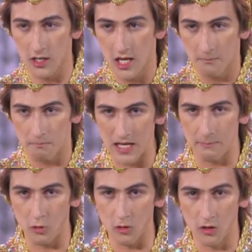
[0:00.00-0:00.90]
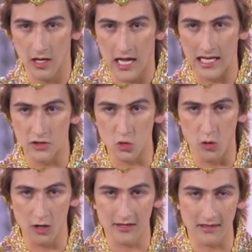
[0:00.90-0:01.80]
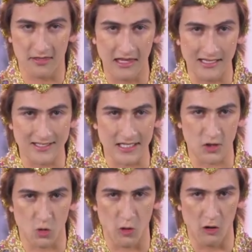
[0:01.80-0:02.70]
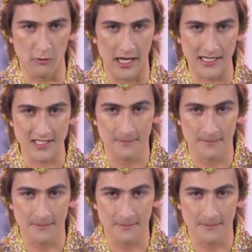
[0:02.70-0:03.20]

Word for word: people and to all the things that surround us.